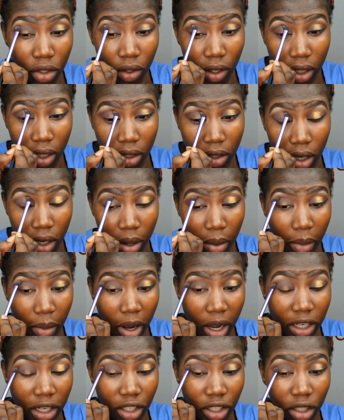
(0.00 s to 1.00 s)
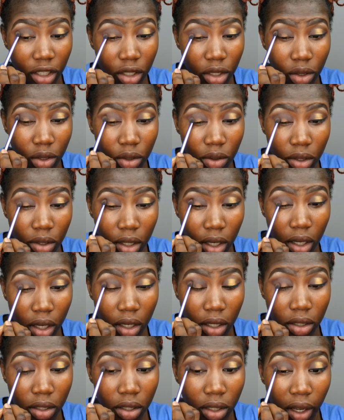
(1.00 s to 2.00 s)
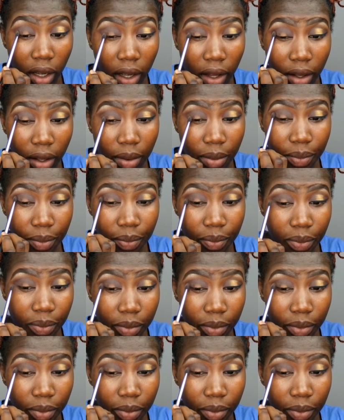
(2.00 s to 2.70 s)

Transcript: try to merge the two colors together.